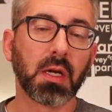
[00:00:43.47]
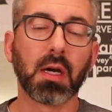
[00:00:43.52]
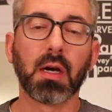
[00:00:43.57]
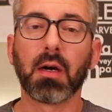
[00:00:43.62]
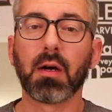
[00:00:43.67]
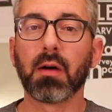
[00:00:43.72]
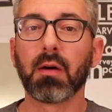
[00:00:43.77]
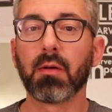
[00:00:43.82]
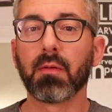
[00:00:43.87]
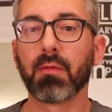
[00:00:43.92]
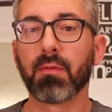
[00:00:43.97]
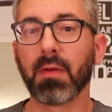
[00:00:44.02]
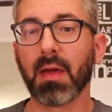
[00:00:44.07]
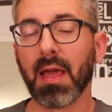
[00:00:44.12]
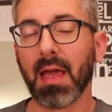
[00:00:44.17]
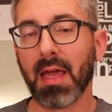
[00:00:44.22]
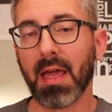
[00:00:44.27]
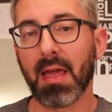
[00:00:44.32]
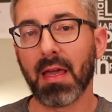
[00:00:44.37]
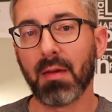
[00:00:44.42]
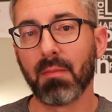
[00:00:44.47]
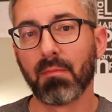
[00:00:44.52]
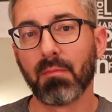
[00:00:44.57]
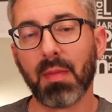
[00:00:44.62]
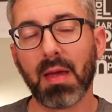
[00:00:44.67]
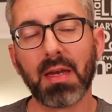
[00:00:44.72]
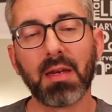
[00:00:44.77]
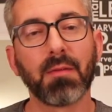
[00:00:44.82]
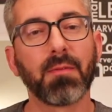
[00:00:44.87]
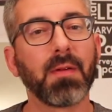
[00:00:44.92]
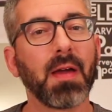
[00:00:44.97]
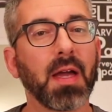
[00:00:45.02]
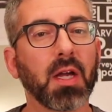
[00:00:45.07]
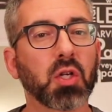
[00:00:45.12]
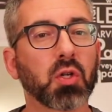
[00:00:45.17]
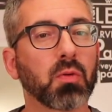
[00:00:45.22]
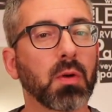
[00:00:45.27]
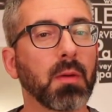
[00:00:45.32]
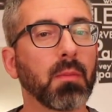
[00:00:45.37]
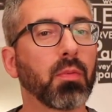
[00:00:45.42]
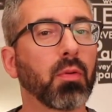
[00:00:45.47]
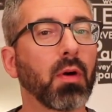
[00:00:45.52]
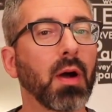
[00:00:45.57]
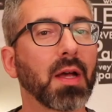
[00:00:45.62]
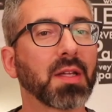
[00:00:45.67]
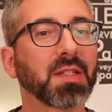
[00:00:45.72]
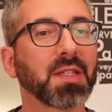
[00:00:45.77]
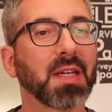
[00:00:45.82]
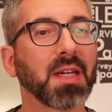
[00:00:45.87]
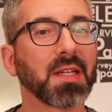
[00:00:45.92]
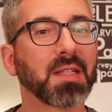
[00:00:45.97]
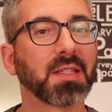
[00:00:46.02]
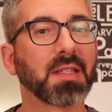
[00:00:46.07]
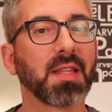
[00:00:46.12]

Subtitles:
of a manufacturing process